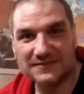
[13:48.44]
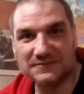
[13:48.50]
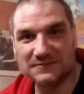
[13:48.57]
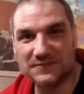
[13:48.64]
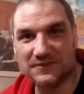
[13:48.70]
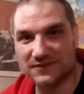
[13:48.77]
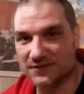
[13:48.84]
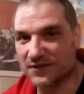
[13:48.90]

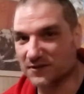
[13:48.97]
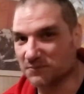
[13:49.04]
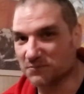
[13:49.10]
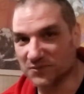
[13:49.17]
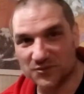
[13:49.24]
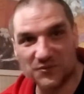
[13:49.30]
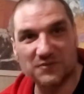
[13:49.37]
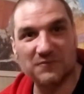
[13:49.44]
But a lot of
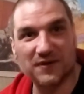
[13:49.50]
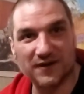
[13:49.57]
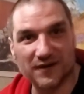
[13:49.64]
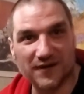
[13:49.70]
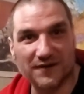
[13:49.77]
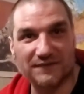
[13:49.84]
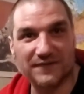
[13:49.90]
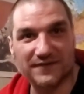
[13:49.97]
blue in my
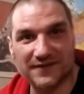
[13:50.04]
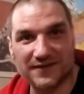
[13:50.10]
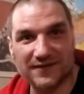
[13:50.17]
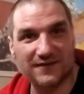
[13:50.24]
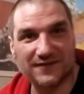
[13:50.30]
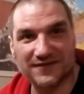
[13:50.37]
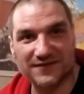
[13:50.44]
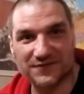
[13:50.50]
eye right now, a
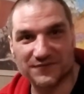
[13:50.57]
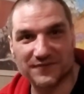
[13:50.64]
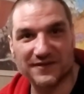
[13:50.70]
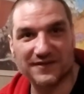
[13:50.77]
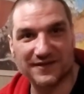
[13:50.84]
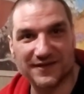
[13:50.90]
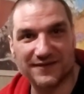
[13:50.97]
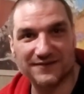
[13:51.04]
lot of green
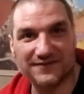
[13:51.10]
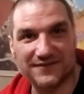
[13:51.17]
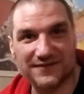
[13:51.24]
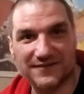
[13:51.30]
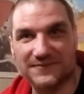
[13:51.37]
guaranteed.